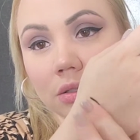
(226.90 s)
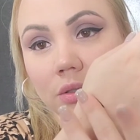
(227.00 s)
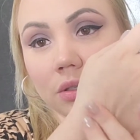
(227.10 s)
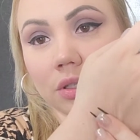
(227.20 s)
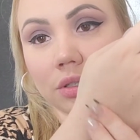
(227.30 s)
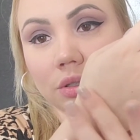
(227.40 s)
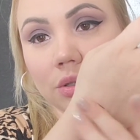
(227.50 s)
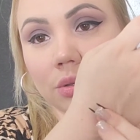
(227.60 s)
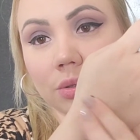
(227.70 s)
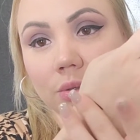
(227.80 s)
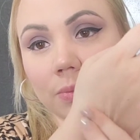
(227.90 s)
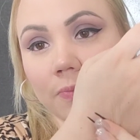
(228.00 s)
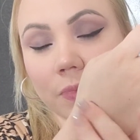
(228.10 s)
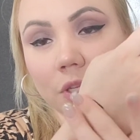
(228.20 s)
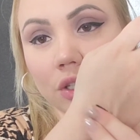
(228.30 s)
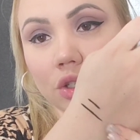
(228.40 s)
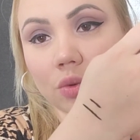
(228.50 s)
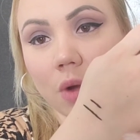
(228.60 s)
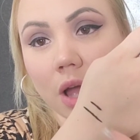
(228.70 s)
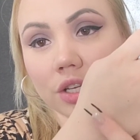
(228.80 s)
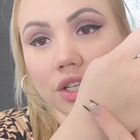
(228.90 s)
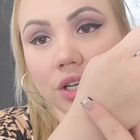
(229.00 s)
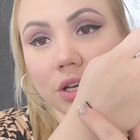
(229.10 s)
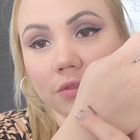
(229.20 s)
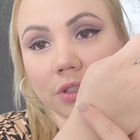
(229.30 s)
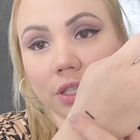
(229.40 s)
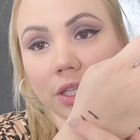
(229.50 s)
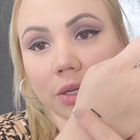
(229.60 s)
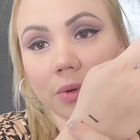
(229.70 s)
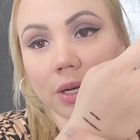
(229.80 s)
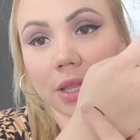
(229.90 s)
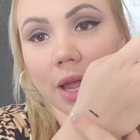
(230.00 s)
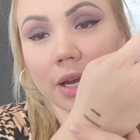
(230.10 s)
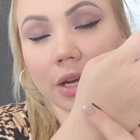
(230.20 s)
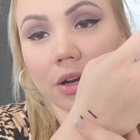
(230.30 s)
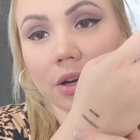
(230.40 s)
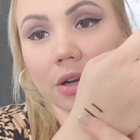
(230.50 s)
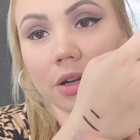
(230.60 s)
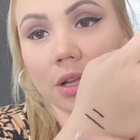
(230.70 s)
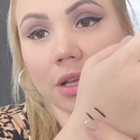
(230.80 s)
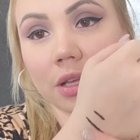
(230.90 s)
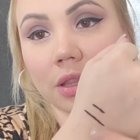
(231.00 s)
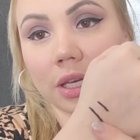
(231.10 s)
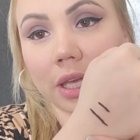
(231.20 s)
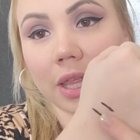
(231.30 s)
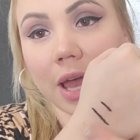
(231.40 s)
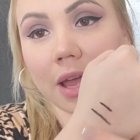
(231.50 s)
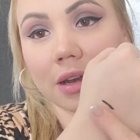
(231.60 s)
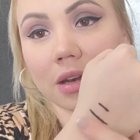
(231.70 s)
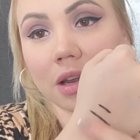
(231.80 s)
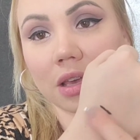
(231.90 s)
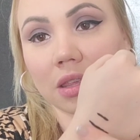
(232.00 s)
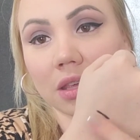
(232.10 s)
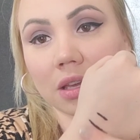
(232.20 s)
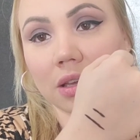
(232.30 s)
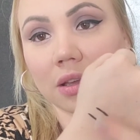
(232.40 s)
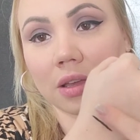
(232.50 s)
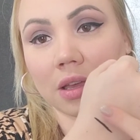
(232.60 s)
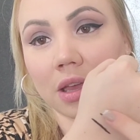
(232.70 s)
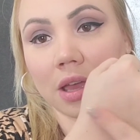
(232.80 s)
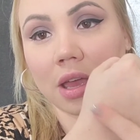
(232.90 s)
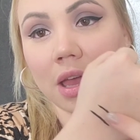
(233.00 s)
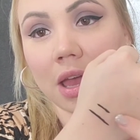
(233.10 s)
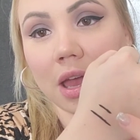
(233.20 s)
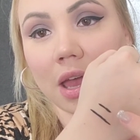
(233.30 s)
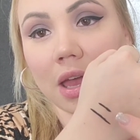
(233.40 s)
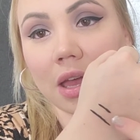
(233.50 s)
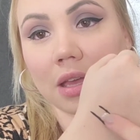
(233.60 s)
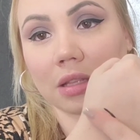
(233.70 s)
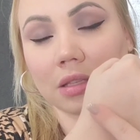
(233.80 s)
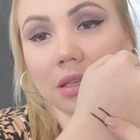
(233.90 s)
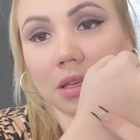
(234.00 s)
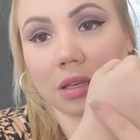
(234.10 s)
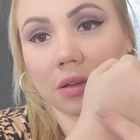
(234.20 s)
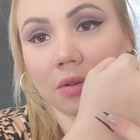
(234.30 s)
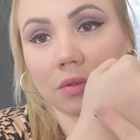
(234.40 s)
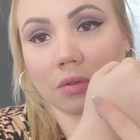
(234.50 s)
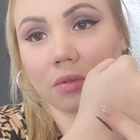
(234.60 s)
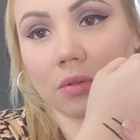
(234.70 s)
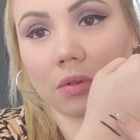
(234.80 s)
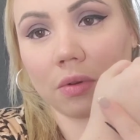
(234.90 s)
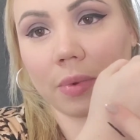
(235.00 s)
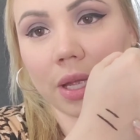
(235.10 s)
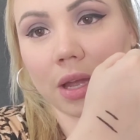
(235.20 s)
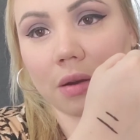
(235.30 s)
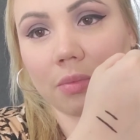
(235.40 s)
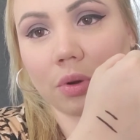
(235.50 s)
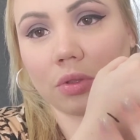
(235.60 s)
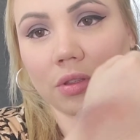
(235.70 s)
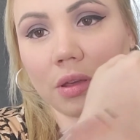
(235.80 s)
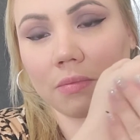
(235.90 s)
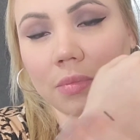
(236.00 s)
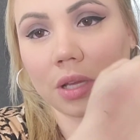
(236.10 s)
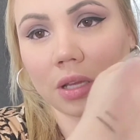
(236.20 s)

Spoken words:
do this to the swatch of the liquid liner. Look at that, nothing. And oh my god, both of them?